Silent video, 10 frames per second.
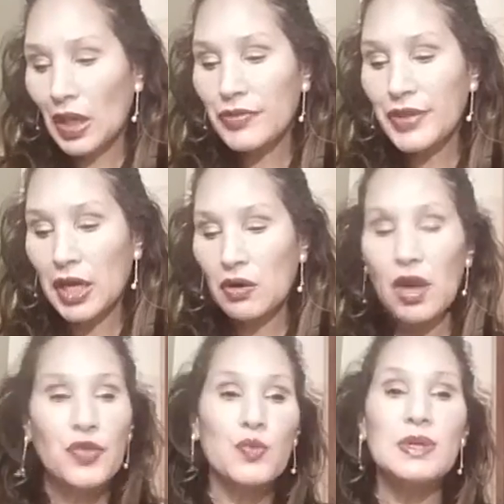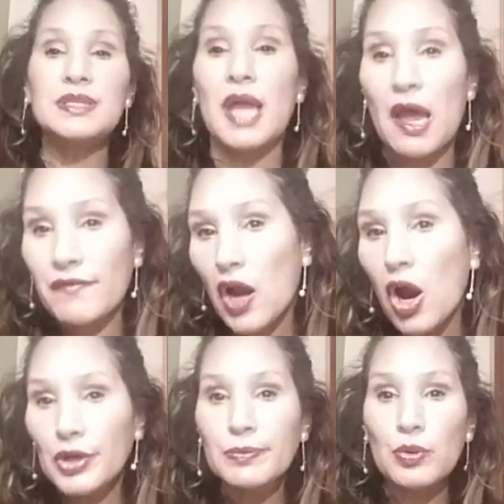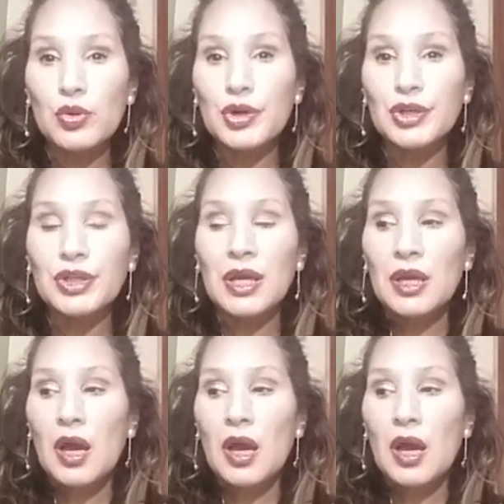There are other ones that have cardboard,